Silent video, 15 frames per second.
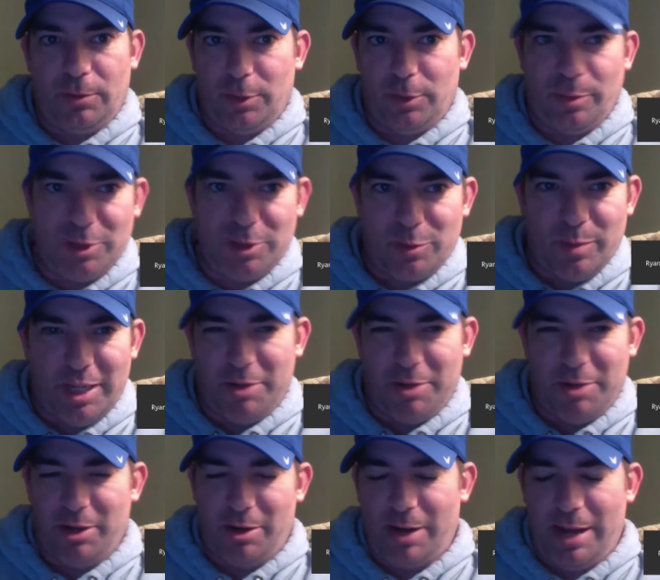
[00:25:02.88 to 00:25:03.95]
for the most money,
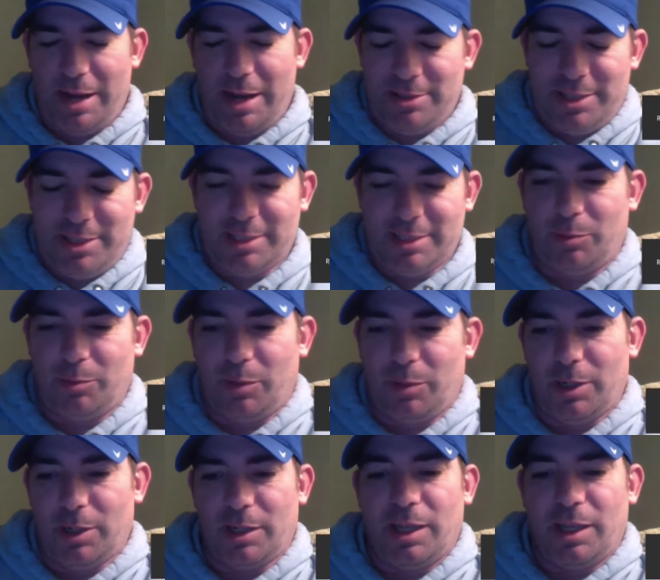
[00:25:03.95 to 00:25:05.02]
or how's this going to
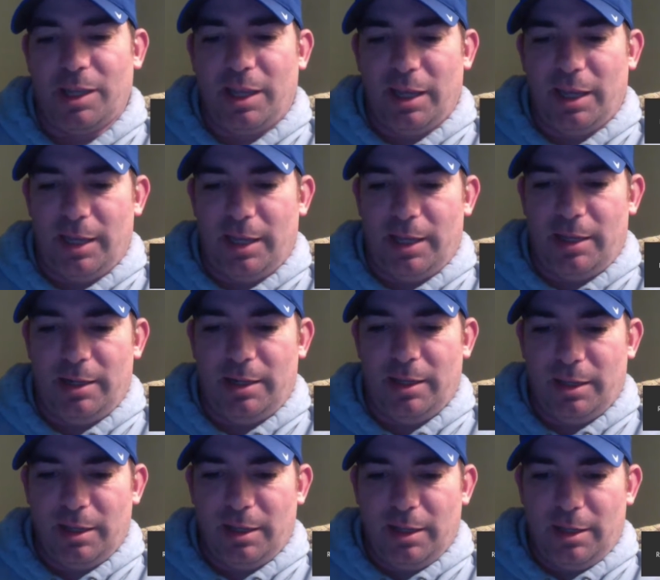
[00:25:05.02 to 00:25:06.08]
work? And
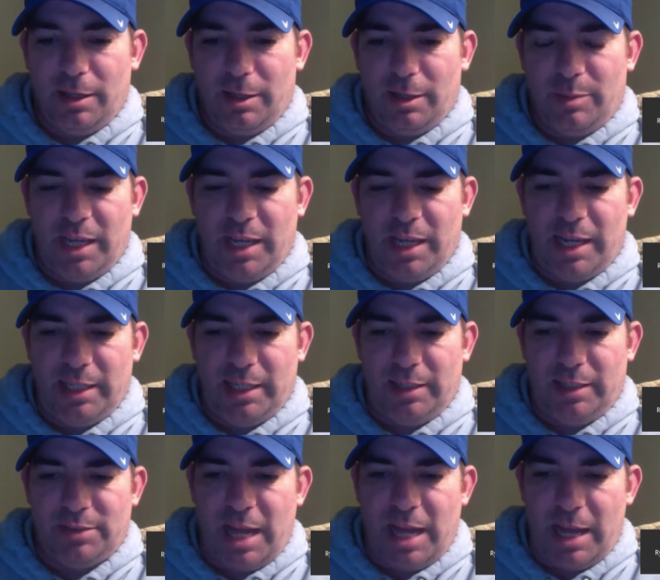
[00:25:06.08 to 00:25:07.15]
the idea
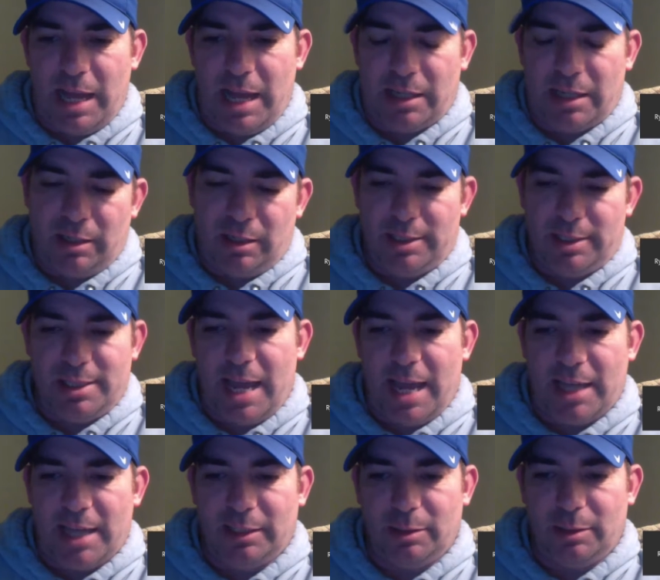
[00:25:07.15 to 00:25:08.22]
of I call it
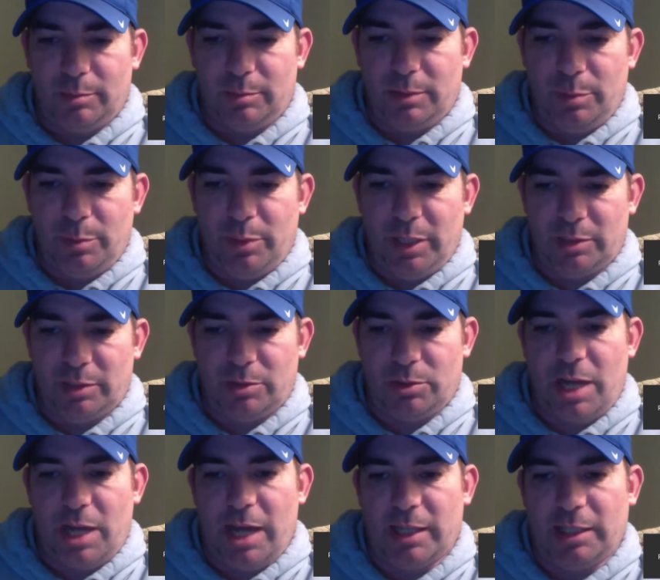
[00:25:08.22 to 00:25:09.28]
stacking the picks or
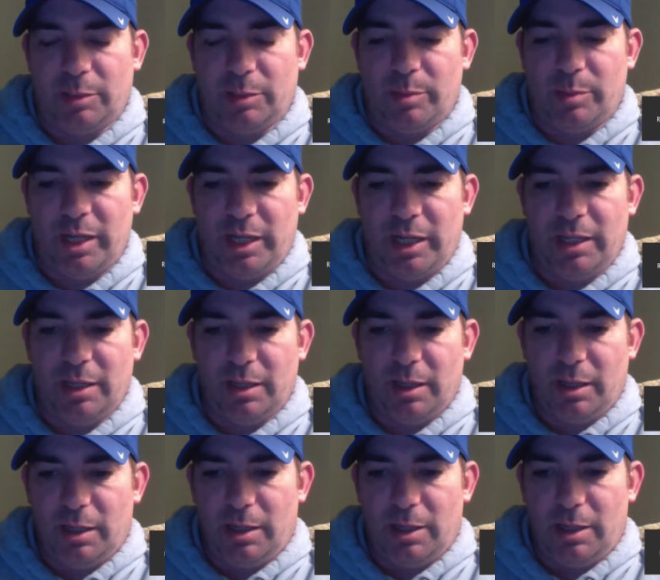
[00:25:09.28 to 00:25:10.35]
stacking the money,
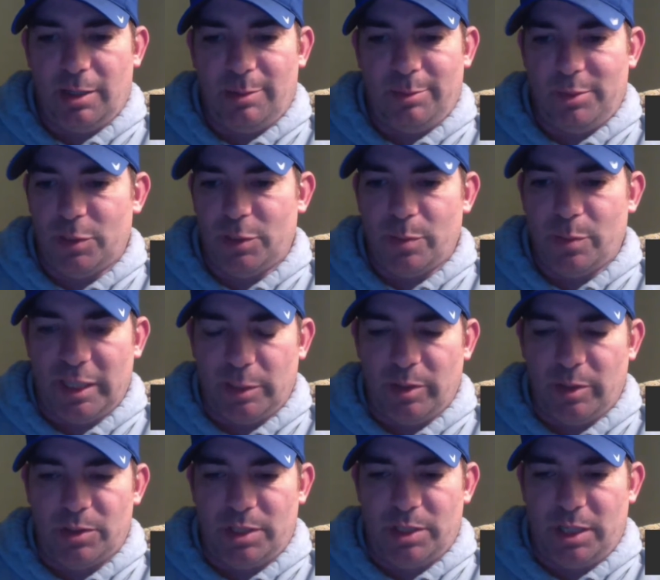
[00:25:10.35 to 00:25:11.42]
just made the
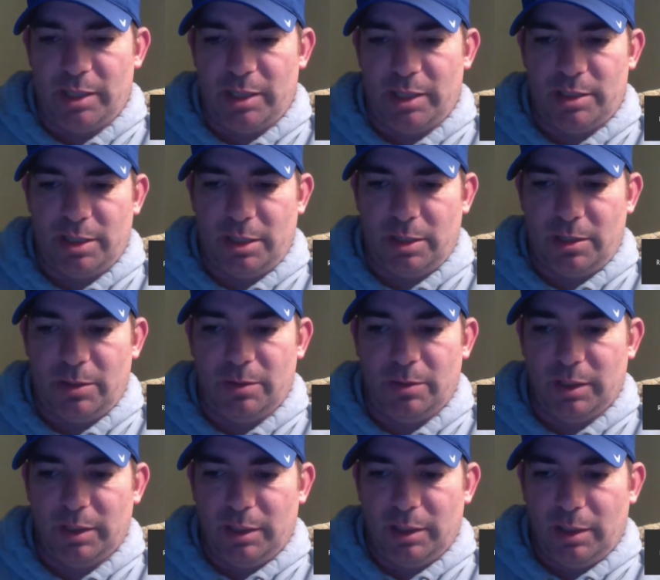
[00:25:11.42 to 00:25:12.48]
most sense. So,
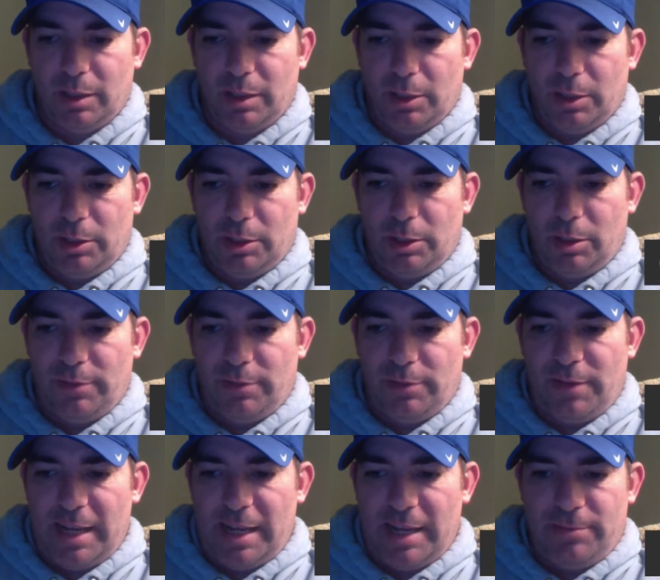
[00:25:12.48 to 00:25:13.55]
if
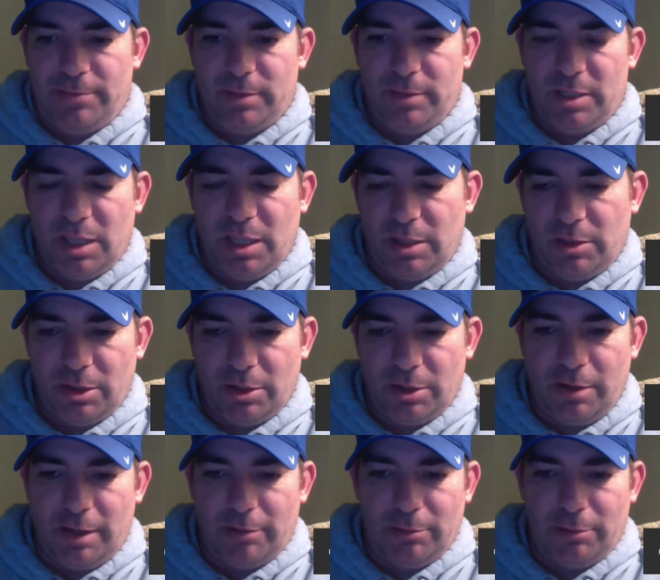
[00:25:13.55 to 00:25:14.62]
I have 10
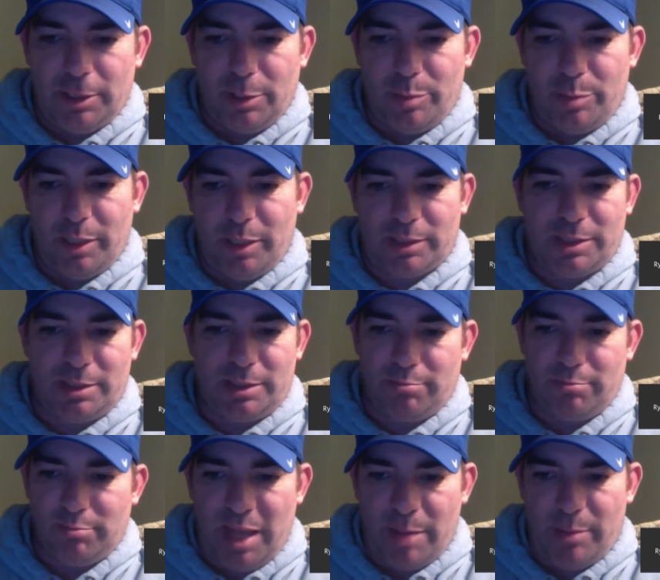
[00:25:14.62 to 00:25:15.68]
third-round rookie picks,
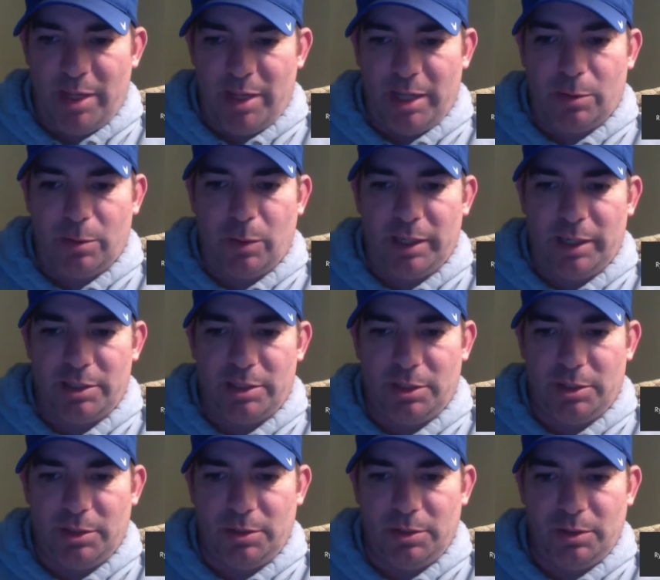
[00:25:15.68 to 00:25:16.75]
that may equate
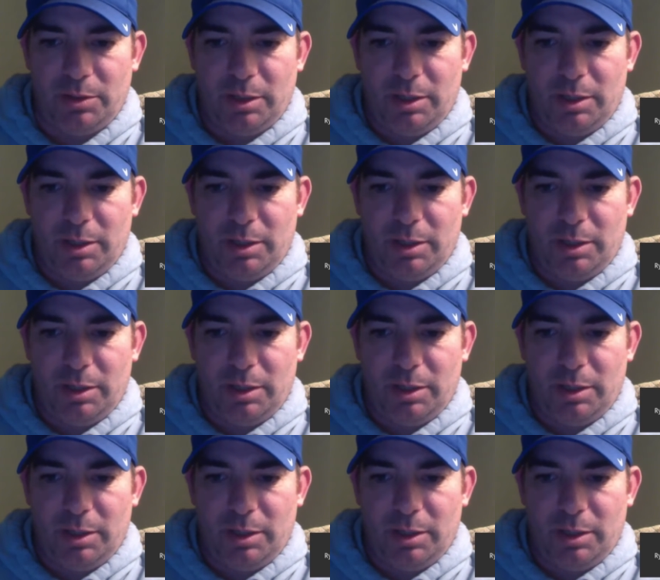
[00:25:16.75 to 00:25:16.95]
to,